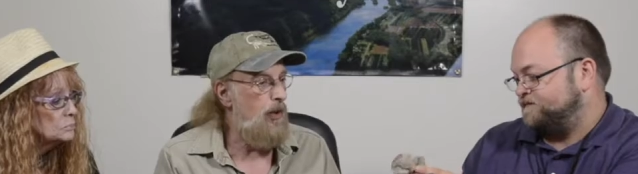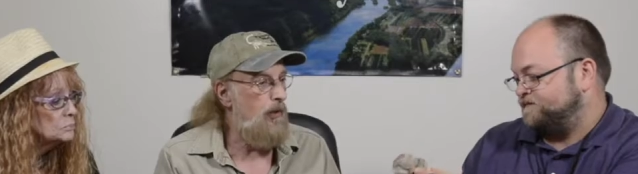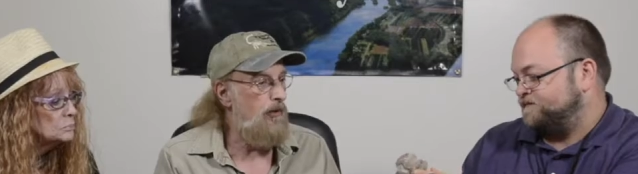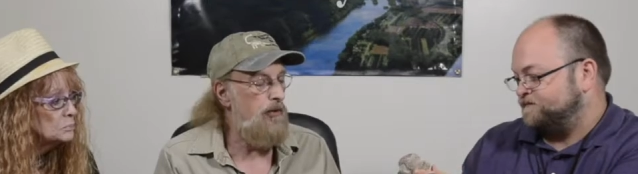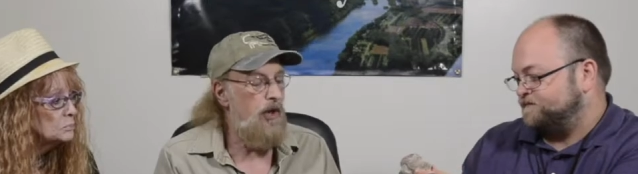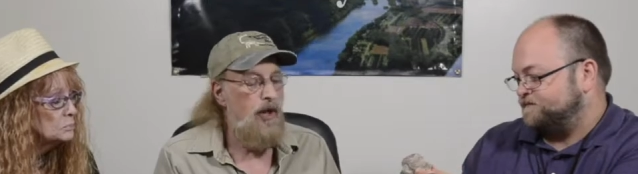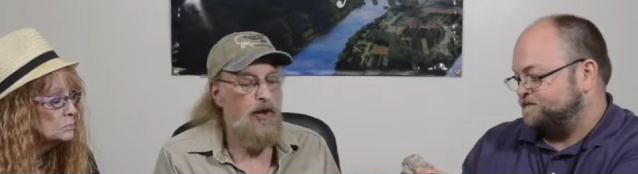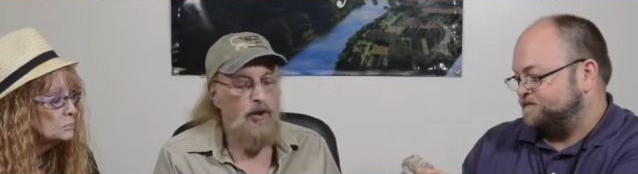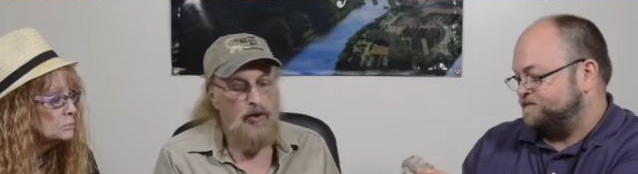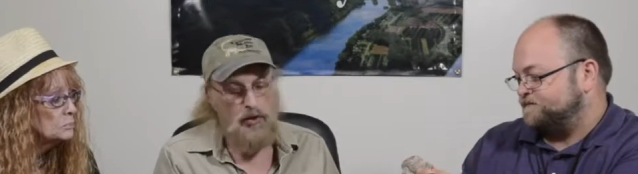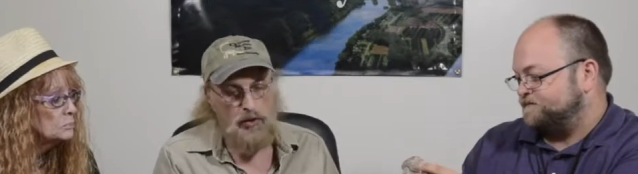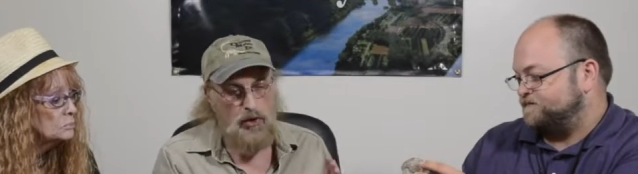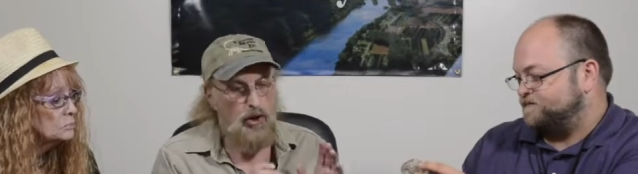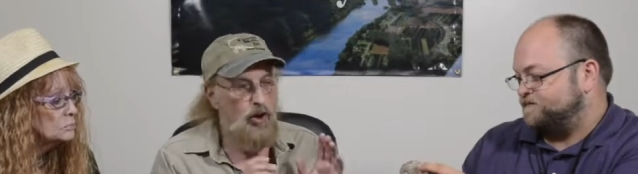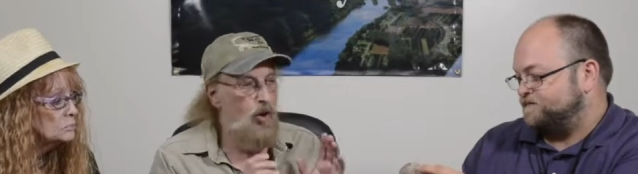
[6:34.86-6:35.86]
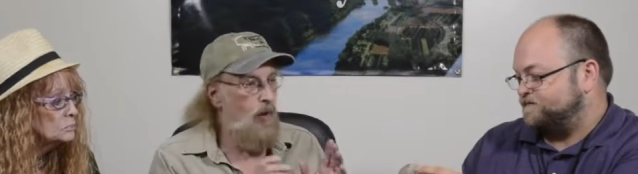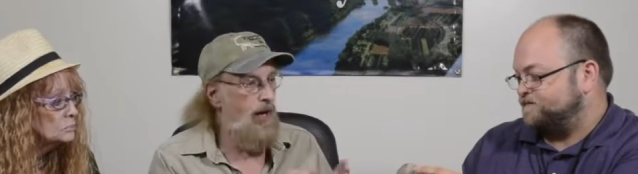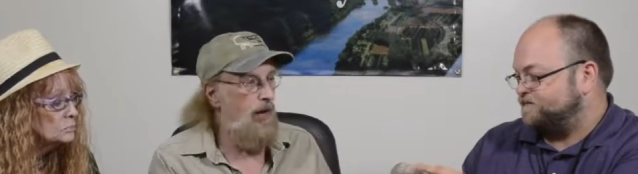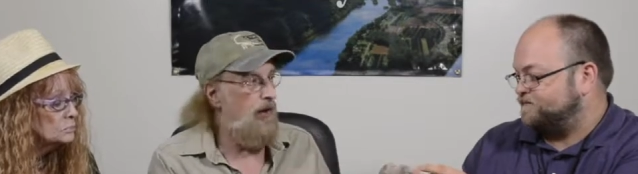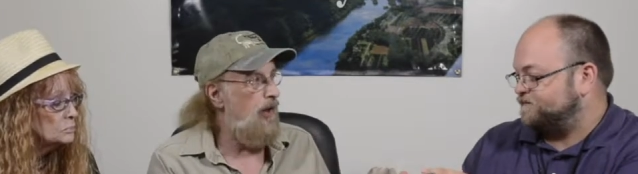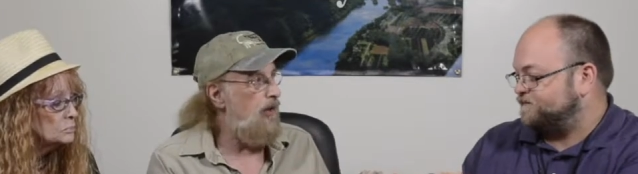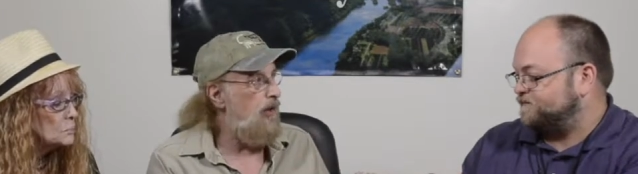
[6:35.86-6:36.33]
Speaker 1: bones, you can go
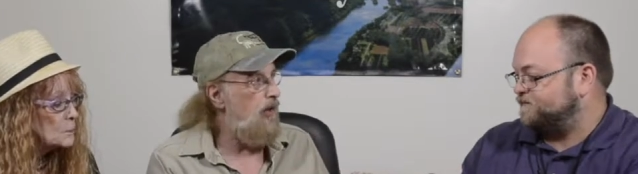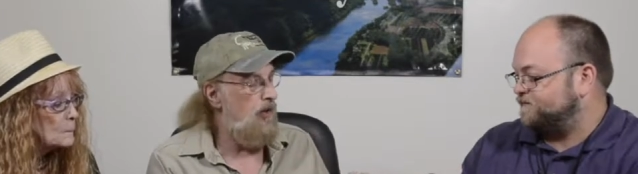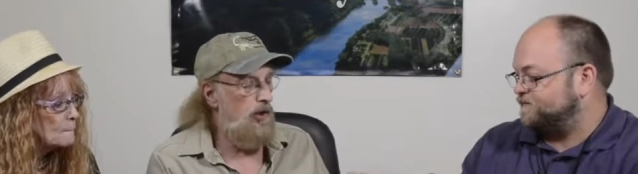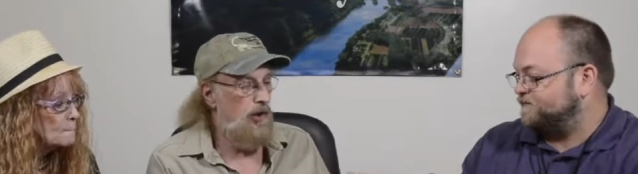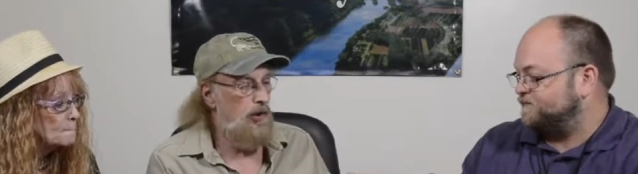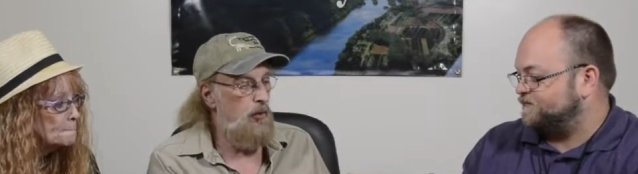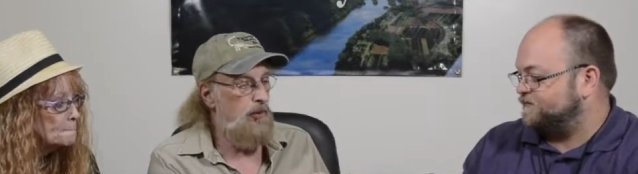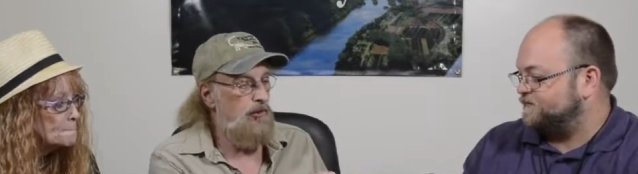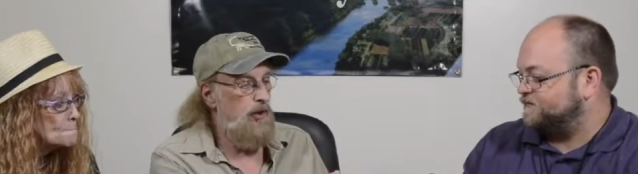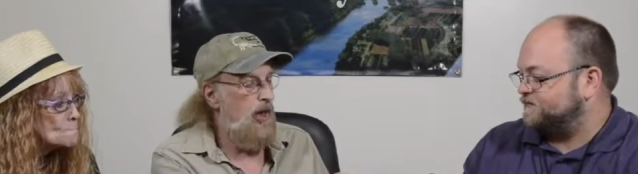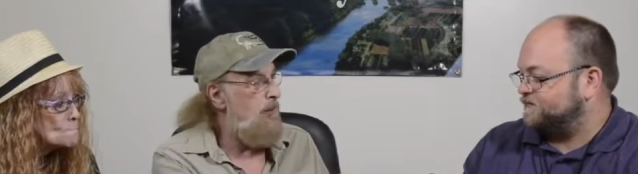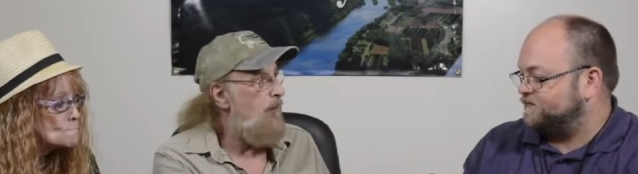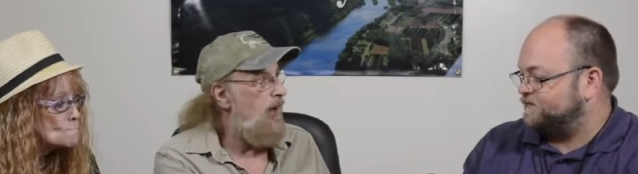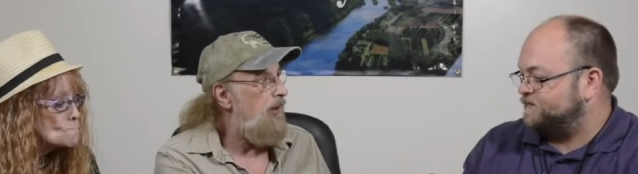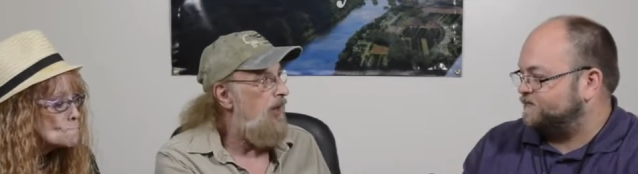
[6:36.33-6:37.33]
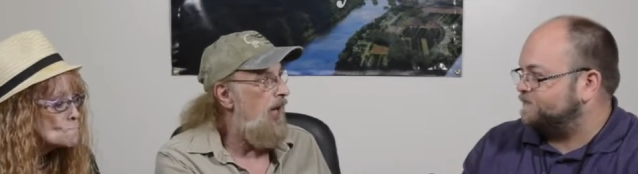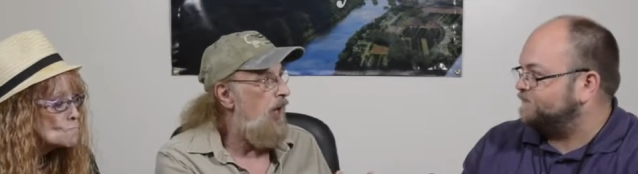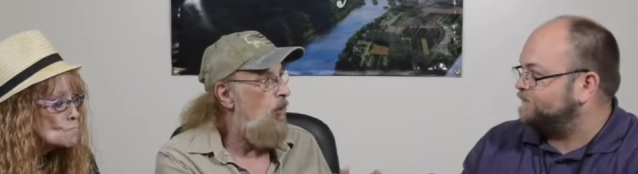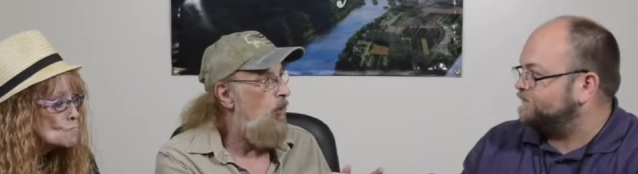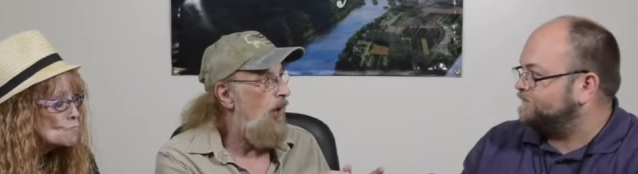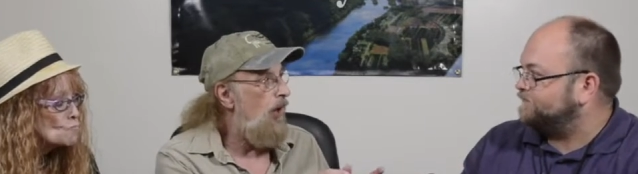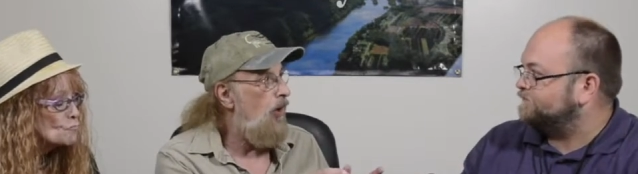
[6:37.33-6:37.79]
out like you like you were saying, Montana,
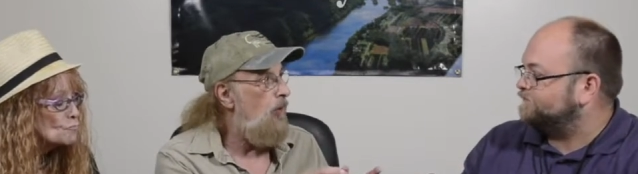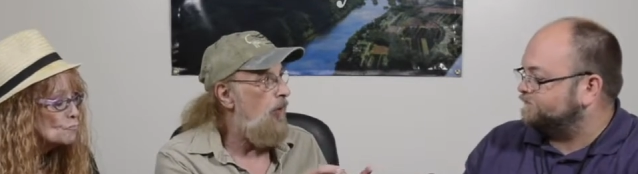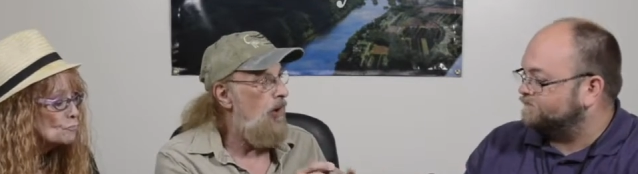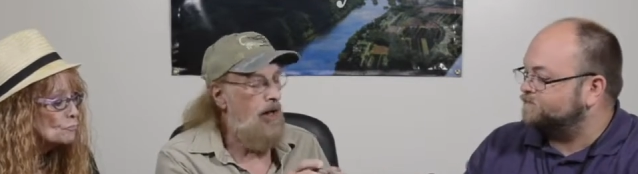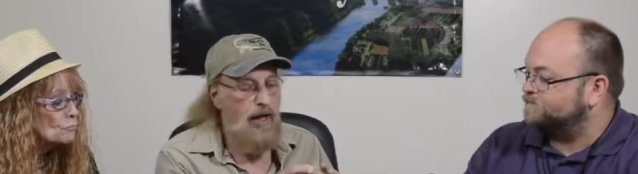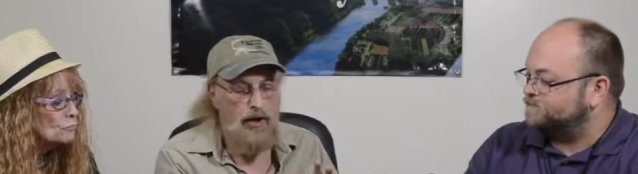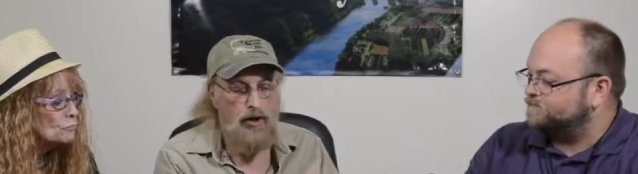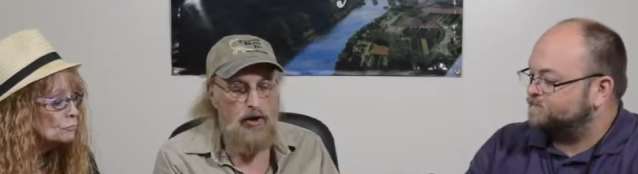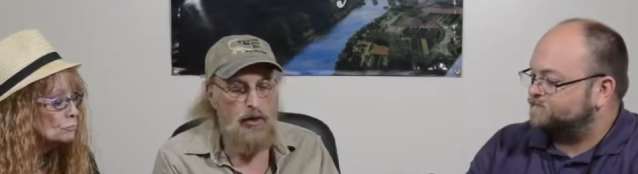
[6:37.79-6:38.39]
Wyoming. Mm-hmm. I